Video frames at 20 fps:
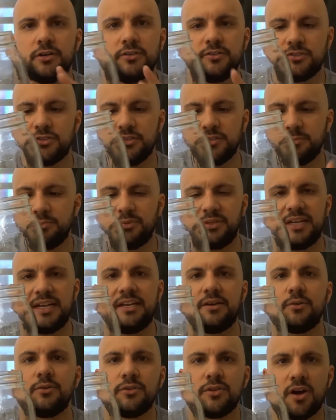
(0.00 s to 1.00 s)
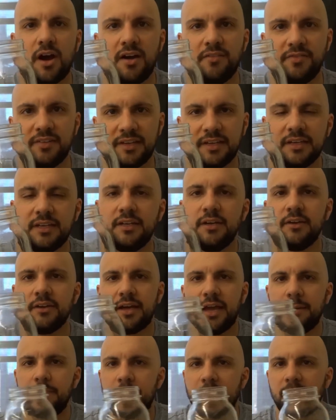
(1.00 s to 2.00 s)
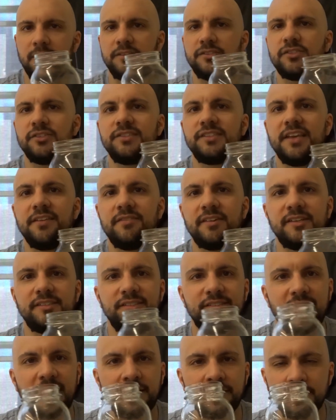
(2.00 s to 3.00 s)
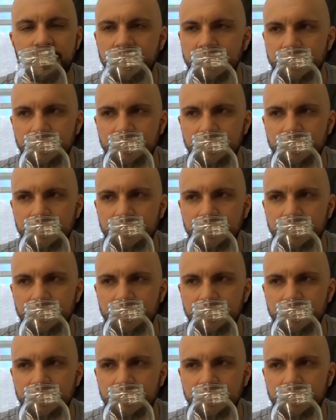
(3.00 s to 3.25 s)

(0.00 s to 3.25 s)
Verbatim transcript: It's just plain old coffee, okay? Let's just give it a scent.